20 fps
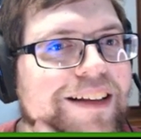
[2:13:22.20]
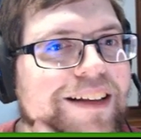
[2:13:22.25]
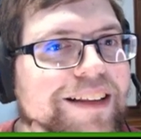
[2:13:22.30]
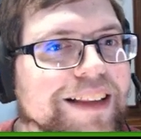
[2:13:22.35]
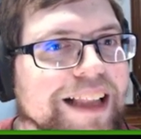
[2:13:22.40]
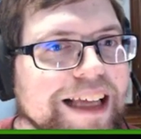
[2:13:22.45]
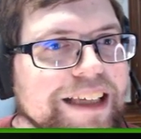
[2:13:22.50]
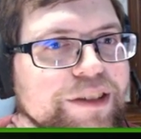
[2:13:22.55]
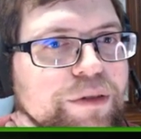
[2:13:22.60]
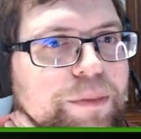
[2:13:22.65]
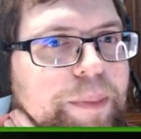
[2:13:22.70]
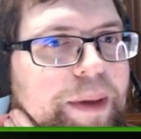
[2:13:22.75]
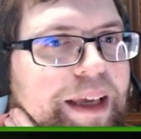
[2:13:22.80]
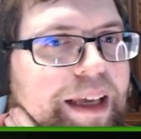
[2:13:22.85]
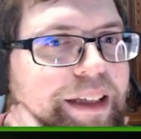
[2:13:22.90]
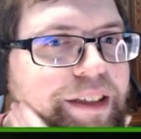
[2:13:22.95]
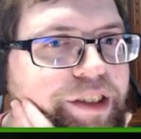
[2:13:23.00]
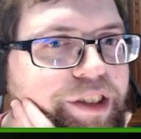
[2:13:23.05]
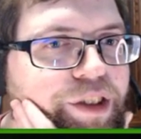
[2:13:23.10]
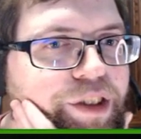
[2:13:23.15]
Class will
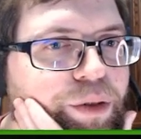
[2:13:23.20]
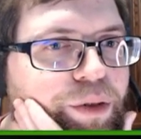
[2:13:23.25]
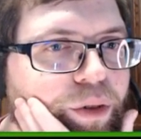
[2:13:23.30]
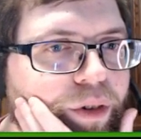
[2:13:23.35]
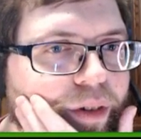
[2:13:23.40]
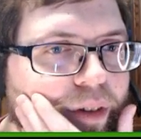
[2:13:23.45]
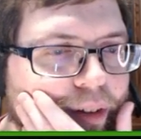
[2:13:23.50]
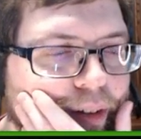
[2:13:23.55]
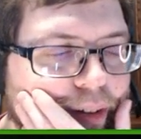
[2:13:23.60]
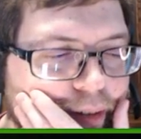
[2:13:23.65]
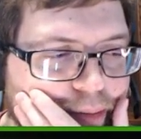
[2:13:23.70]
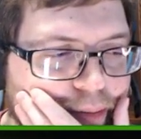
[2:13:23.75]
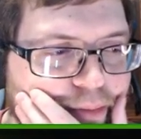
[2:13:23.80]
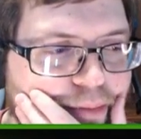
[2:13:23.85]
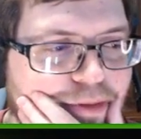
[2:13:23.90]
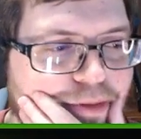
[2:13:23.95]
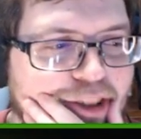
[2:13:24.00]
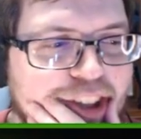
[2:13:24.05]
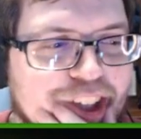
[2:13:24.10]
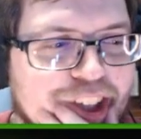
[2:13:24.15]
begin school.
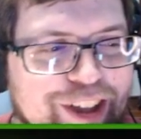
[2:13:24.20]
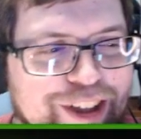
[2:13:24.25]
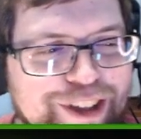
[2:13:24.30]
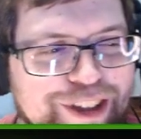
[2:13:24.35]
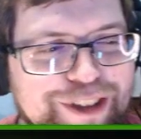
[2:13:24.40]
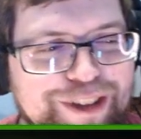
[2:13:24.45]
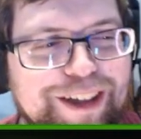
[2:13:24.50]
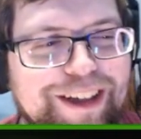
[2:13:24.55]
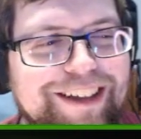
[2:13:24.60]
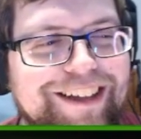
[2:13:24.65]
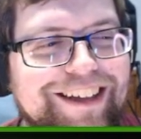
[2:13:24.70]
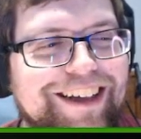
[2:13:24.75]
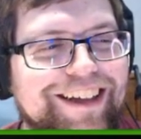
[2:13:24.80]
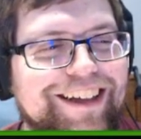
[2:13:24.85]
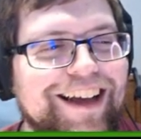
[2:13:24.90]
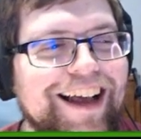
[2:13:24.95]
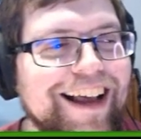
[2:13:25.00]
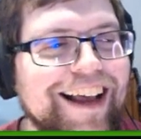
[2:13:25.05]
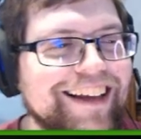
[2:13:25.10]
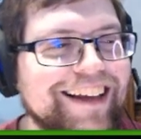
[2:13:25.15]

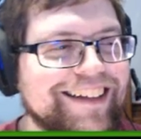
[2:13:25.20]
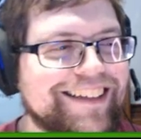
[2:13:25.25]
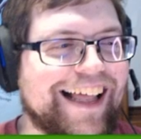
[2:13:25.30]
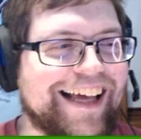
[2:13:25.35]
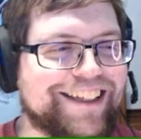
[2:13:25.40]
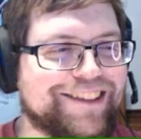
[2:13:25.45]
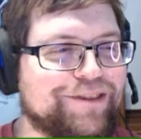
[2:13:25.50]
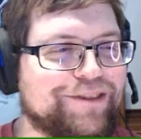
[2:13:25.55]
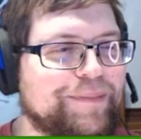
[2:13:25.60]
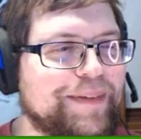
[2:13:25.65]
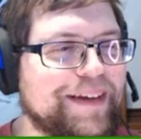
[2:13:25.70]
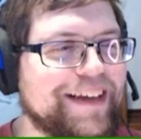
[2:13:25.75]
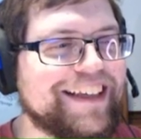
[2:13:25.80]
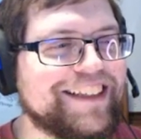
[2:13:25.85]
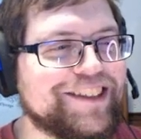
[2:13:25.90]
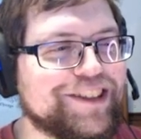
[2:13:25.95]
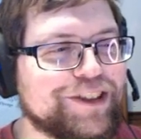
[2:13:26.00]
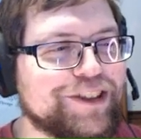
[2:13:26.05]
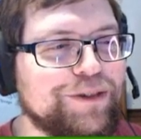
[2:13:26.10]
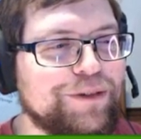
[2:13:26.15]
Class will
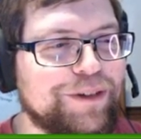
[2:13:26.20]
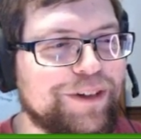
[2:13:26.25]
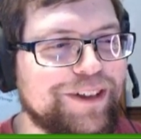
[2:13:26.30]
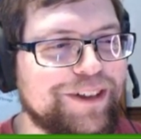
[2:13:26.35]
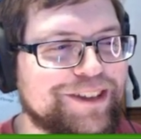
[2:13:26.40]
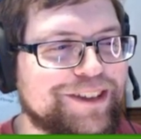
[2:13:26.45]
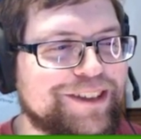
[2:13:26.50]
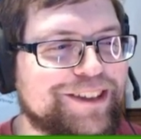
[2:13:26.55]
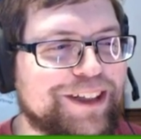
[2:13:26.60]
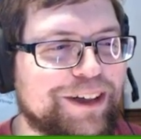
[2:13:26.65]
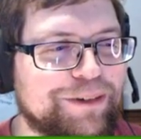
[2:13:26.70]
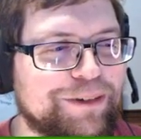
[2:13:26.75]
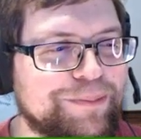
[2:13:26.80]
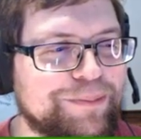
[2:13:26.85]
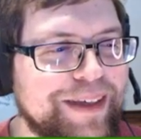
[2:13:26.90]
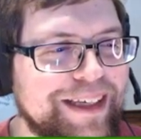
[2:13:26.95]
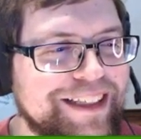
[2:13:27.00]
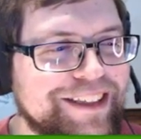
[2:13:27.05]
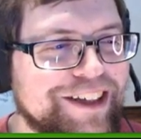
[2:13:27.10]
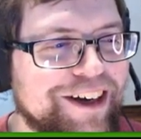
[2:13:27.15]
begin school. Don't
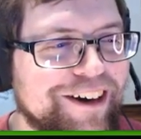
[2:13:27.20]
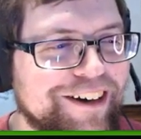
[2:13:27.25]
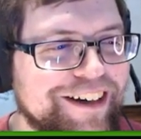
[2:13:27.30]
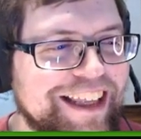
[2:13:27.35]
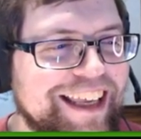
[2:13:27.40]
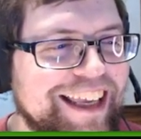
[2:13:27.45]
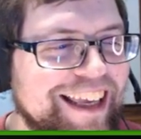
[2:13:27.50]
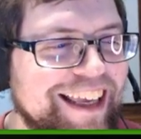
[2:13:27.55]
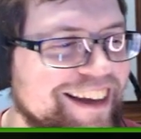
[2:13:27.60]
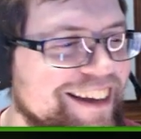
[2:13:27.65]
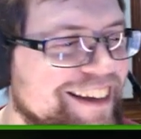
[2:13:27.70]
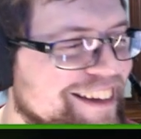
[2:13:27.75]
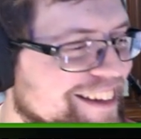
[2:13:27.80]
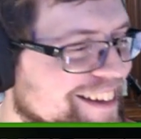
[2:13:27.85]
be tardy.